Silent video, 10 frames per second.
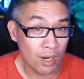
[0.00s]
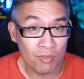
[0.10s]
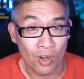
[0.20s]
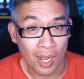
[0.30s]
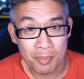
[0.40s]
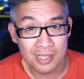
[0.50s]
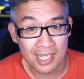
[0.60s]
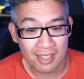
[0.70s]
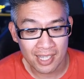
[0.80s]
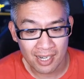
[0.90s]
Marvel options
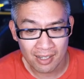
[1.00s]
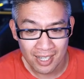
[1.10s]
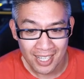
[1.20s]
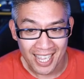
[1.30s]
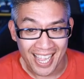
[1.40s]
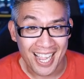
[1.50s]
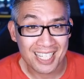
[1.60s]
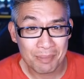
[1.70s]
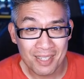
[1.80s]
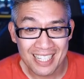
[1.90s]
out there.
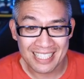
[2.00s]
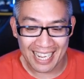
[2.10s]
X-Men is